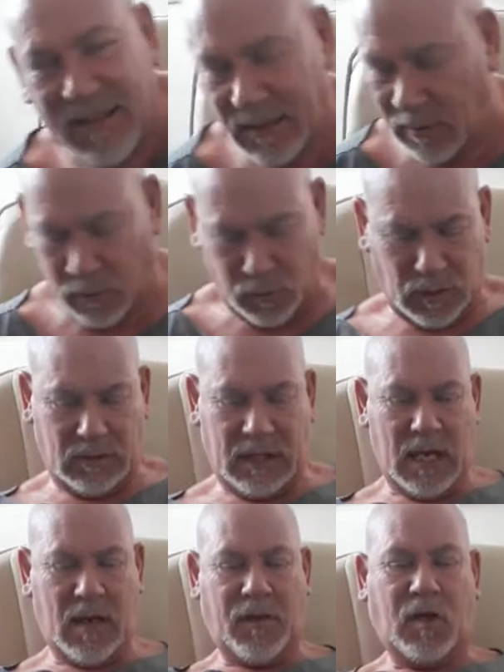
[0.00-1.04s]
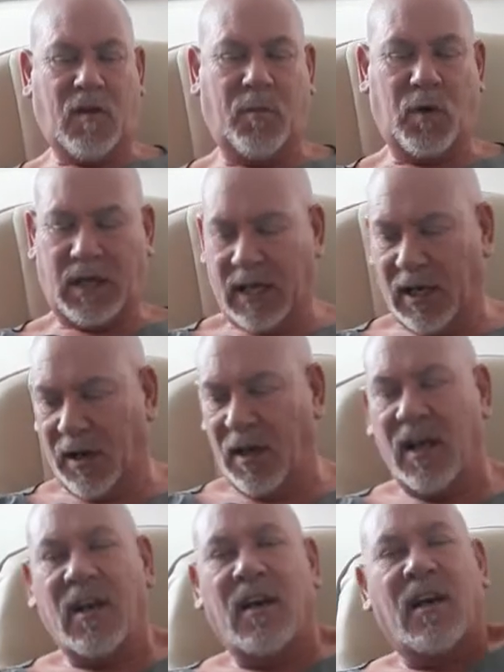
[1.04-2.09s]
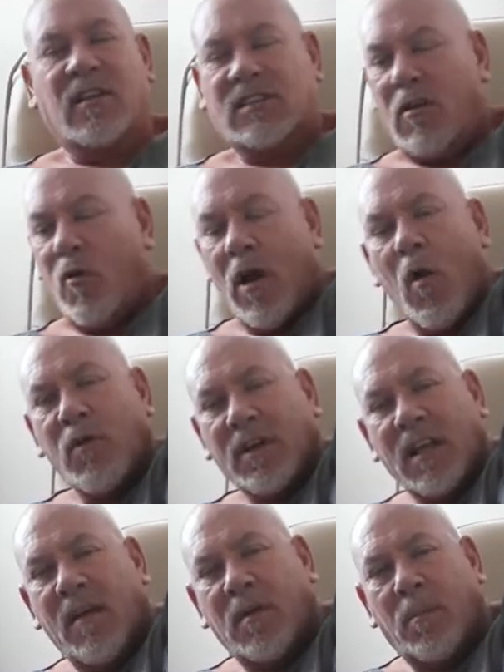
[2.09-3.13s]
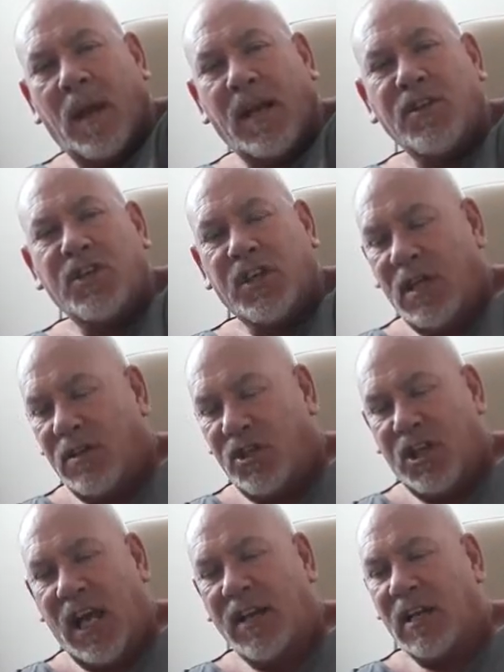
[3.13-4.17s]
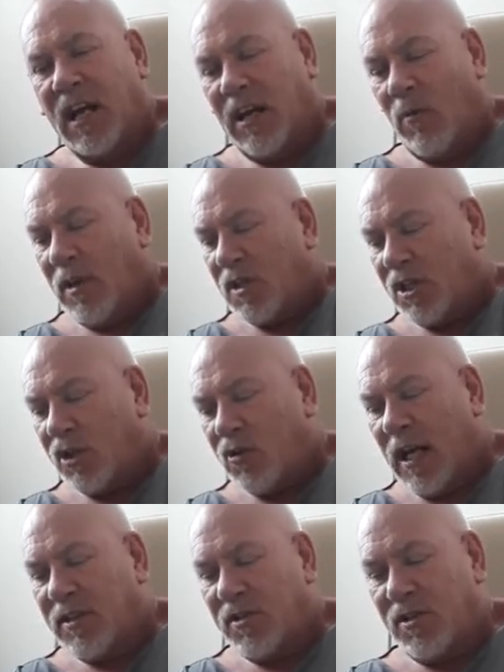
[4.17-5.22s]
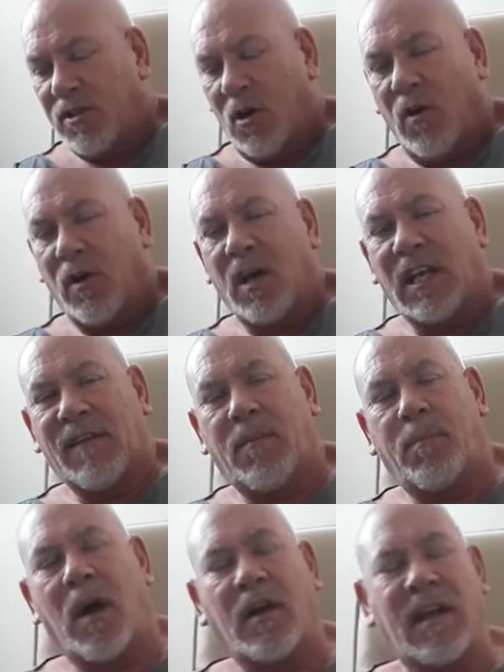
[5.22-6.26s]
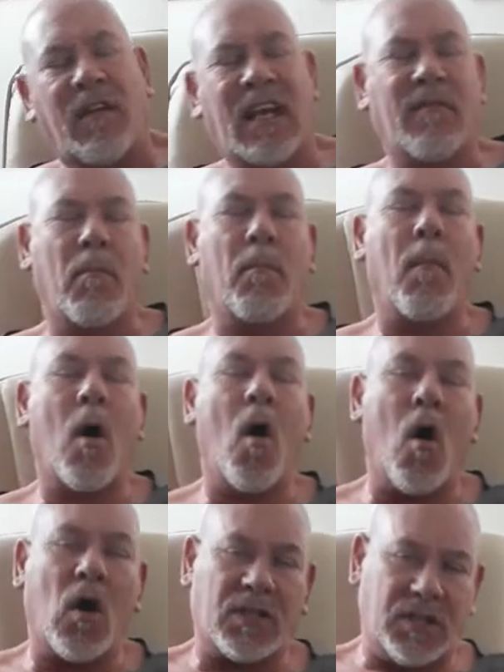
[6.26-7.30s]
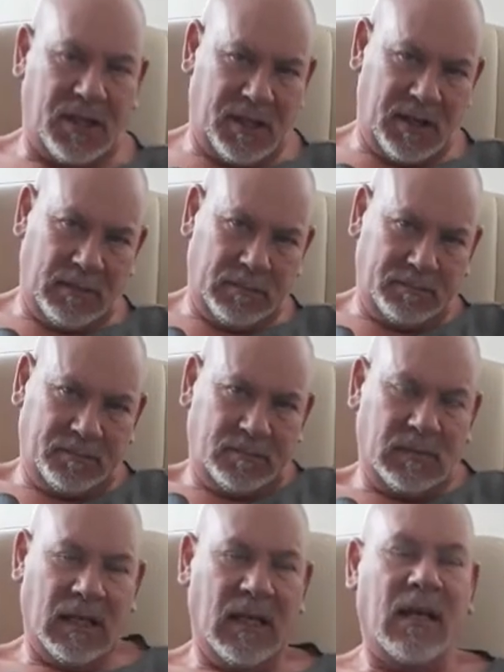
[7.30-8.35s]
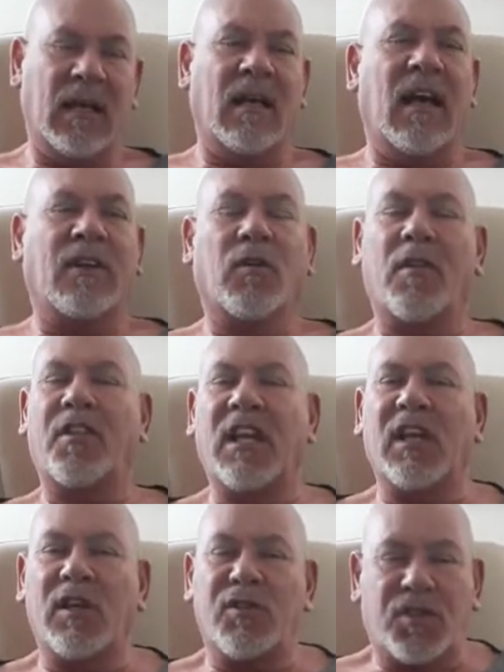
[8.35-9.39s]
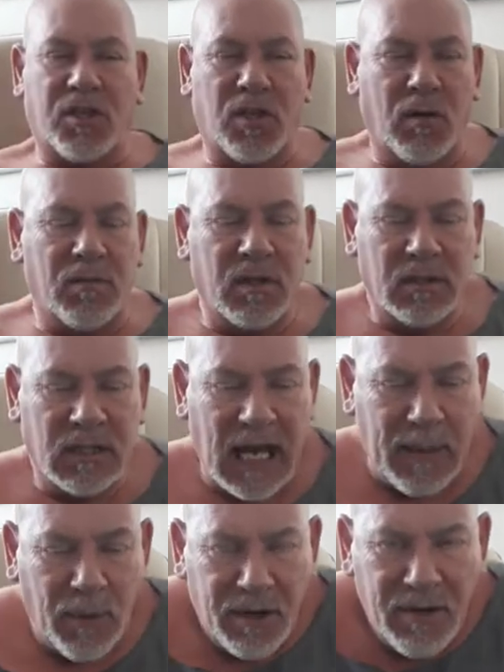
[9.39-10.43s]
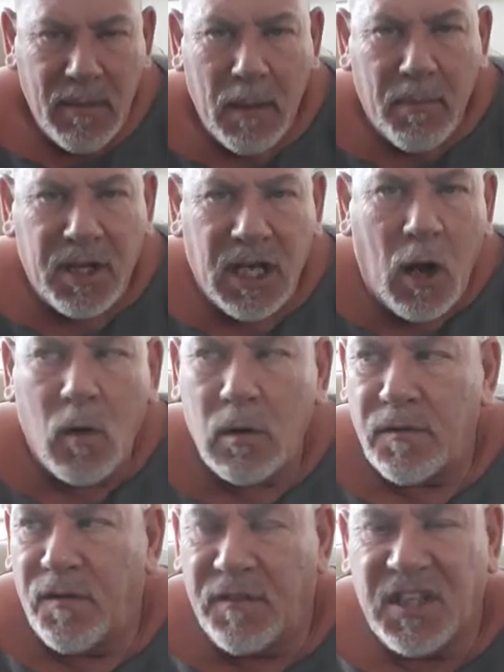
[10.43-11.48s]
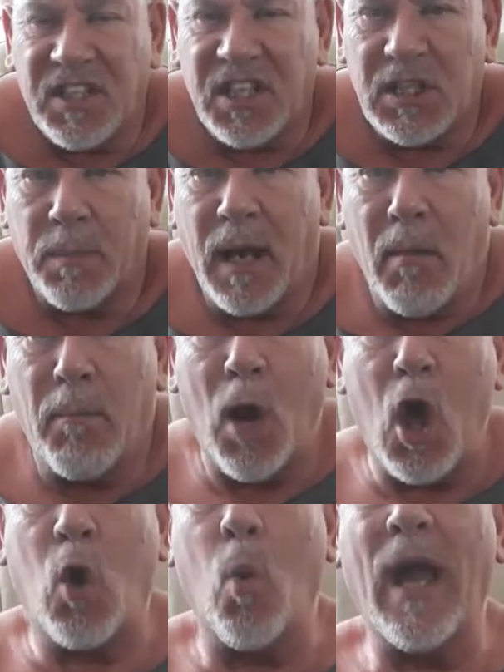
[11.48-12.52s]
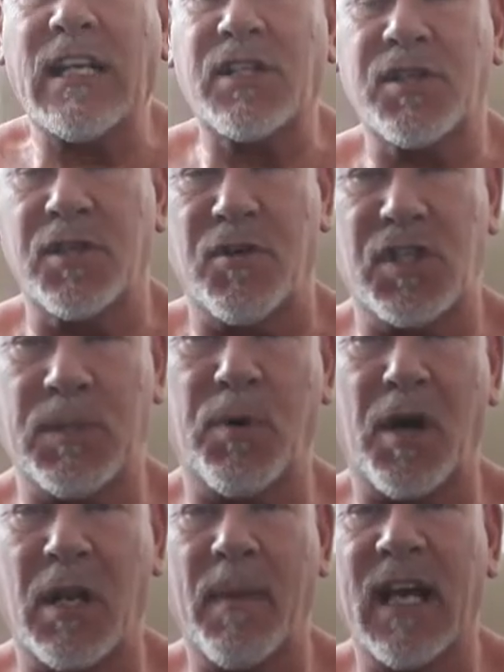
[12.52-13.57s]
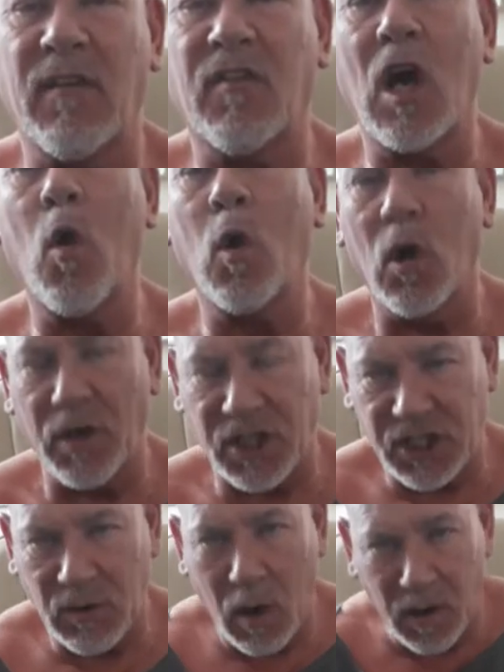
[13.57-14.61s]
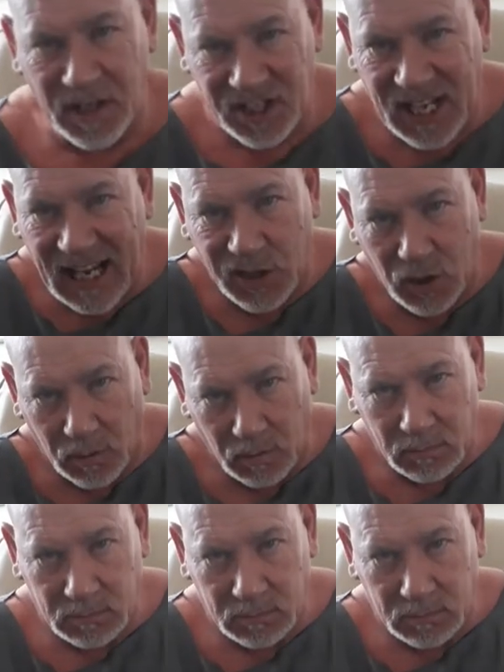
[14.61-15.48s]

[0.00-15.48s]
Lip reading: and I thought, yeah, I think I'll put a kink in it. So I rolled it down the bench in the shed, and it went as straight as a die. I never even marked it. Another thing he used to do, anybody remember the old 56-pound block weights they used to put on the back of coal lorries to hold the sacks on